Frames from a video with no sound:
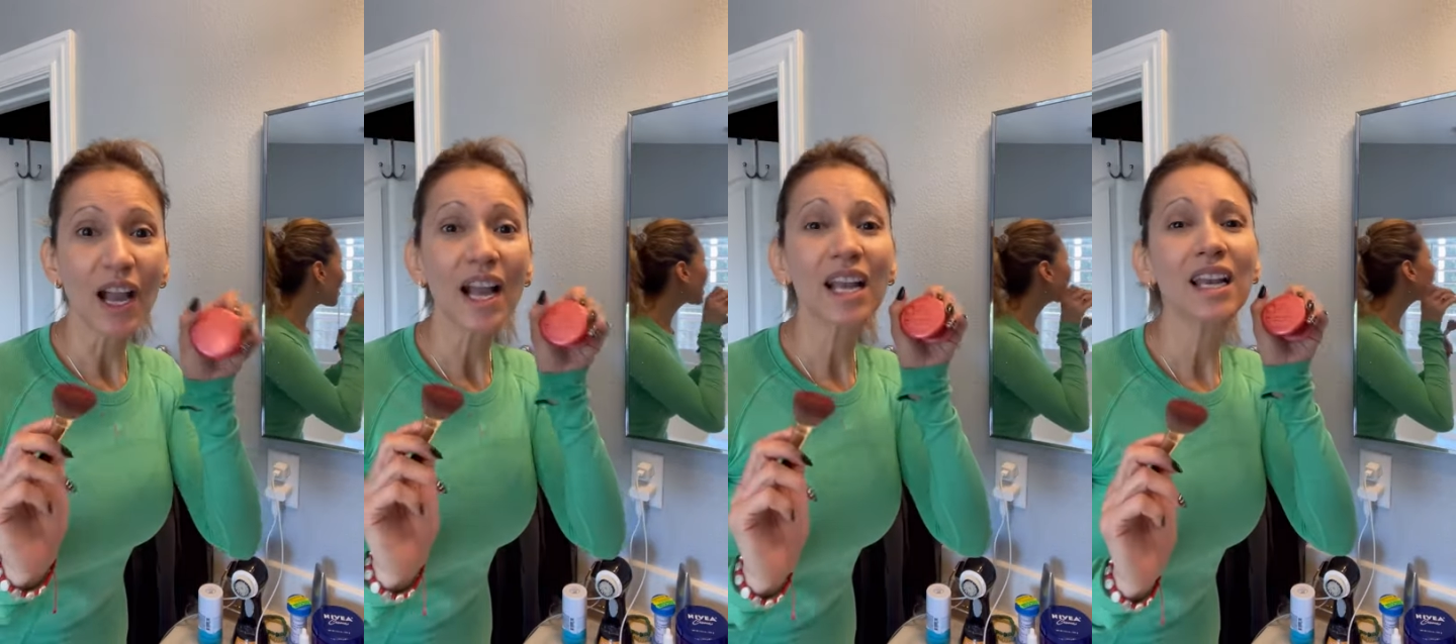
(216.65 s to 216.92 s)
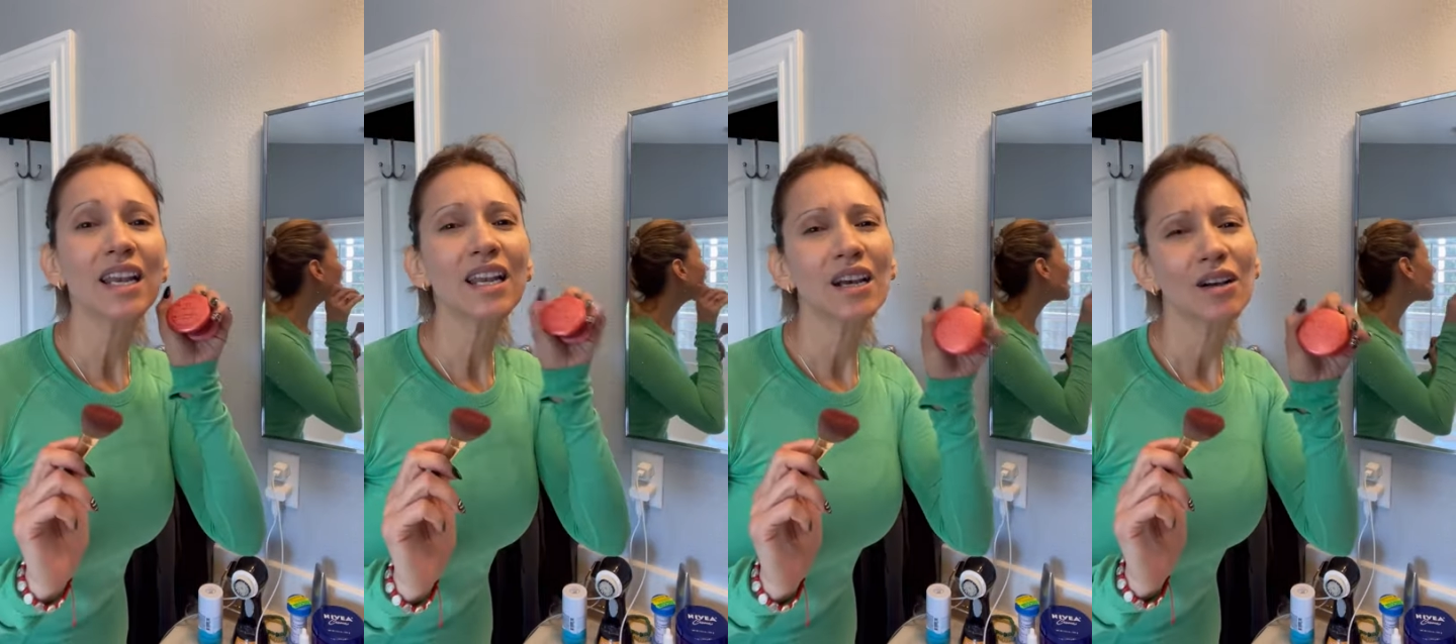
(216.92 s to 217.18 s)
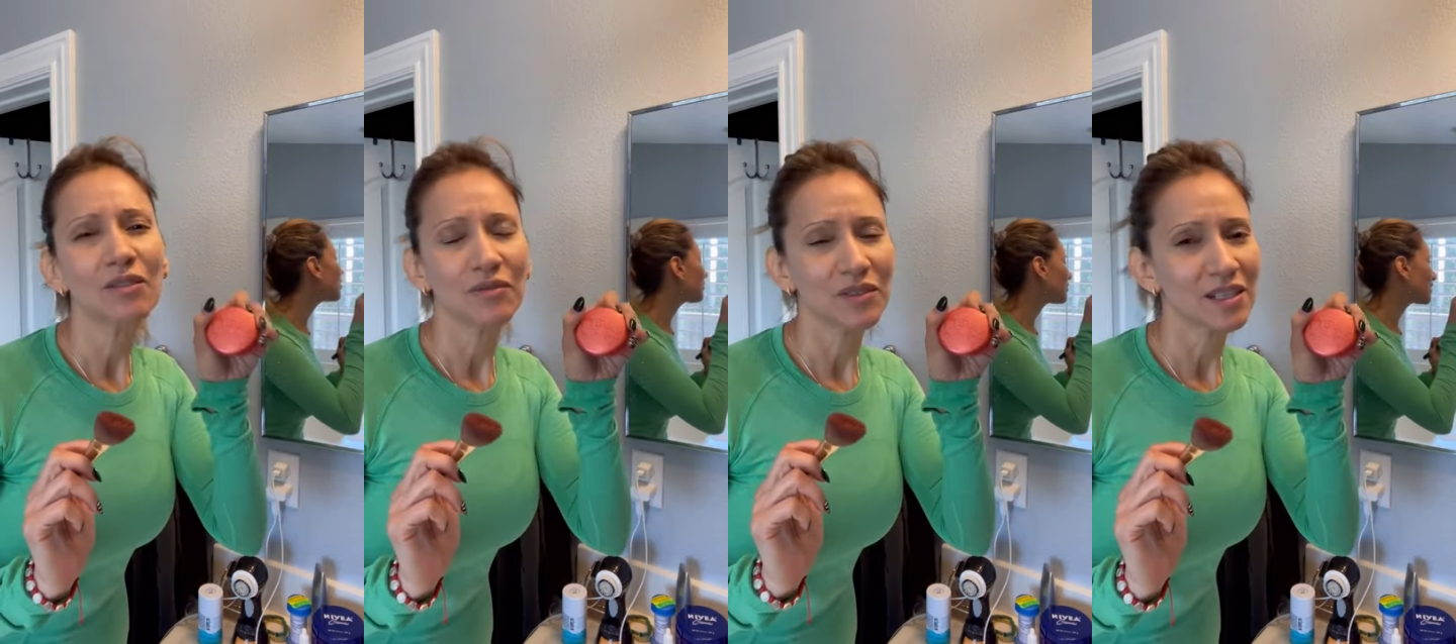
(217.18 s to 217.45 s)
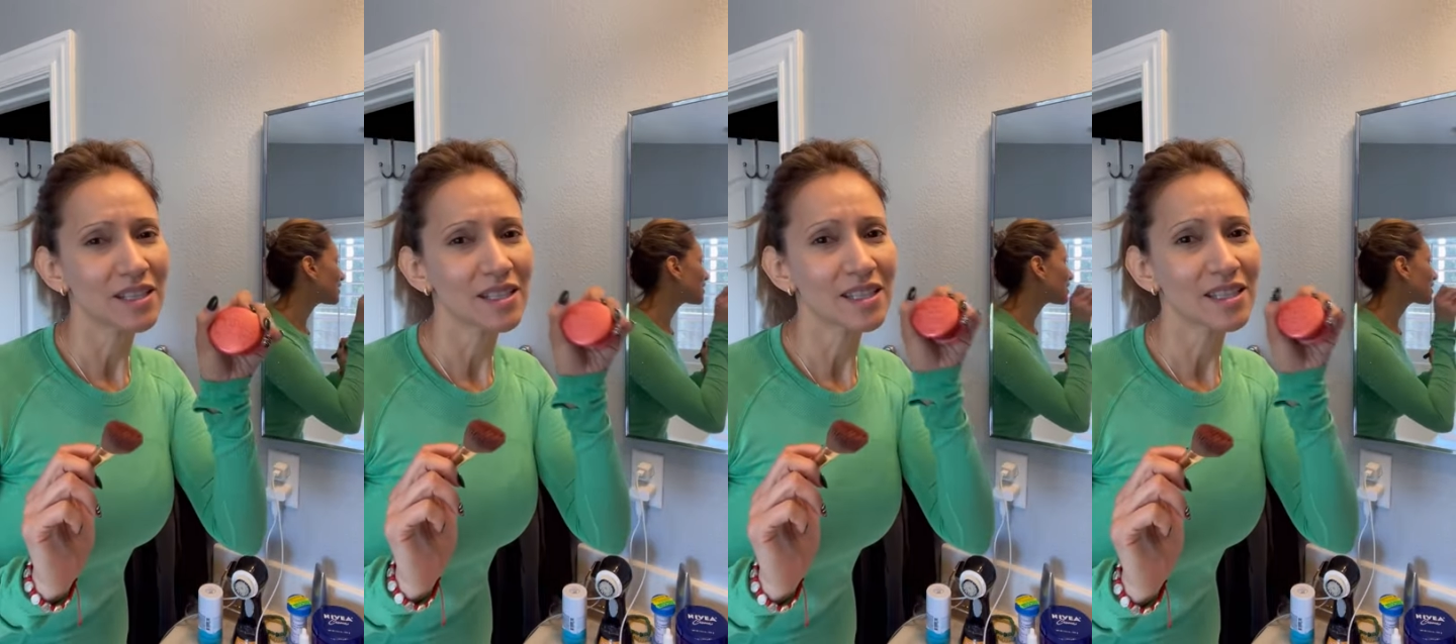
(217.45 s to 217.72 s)
I love
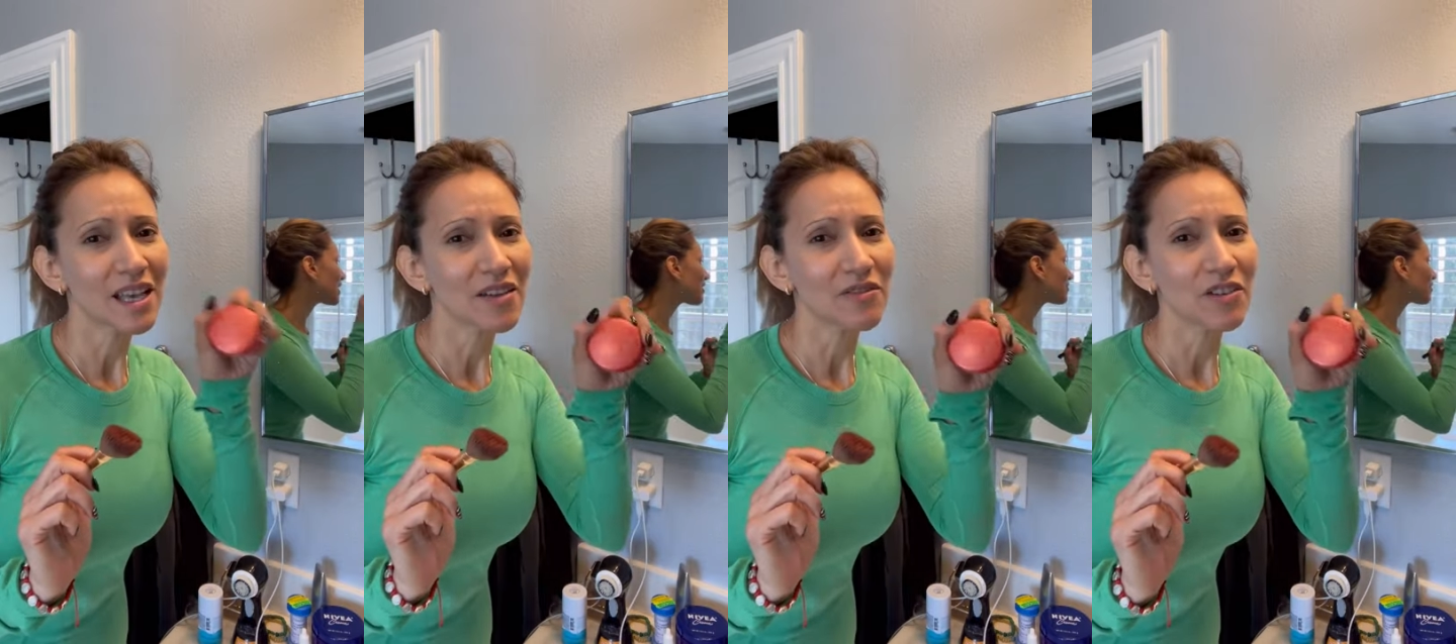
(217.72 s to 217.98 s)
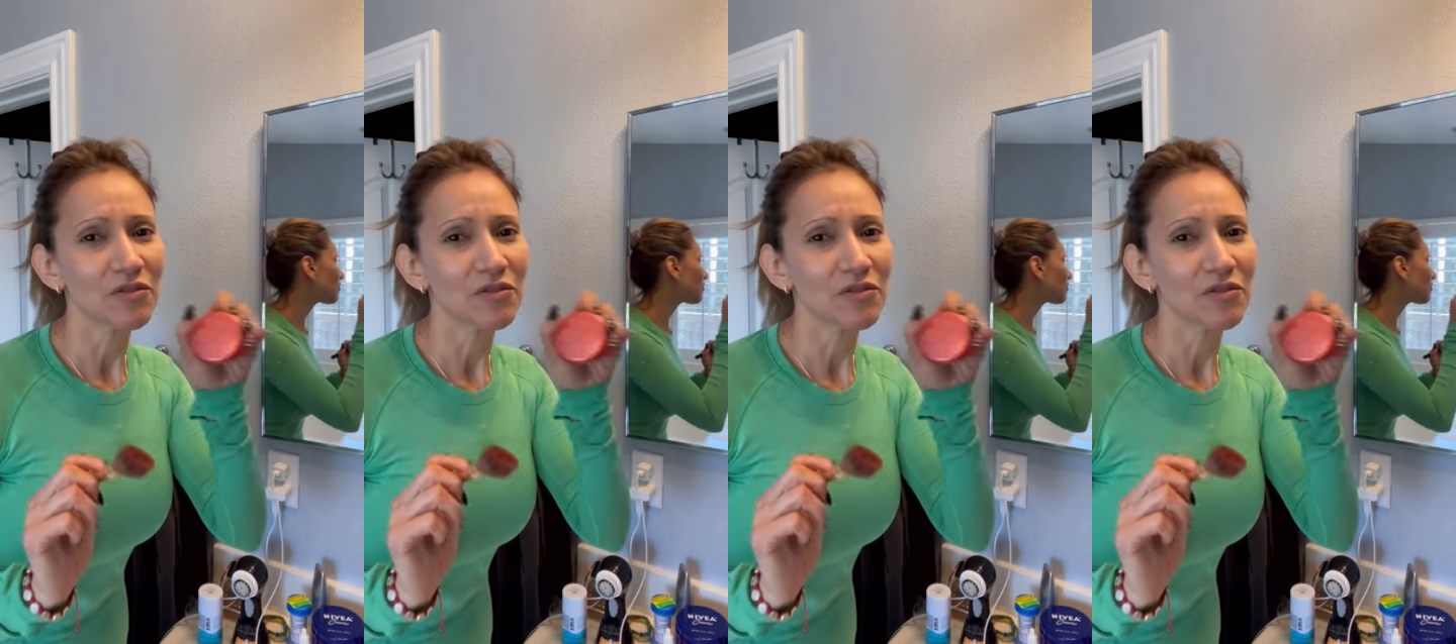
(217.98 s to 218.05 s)
this stuff.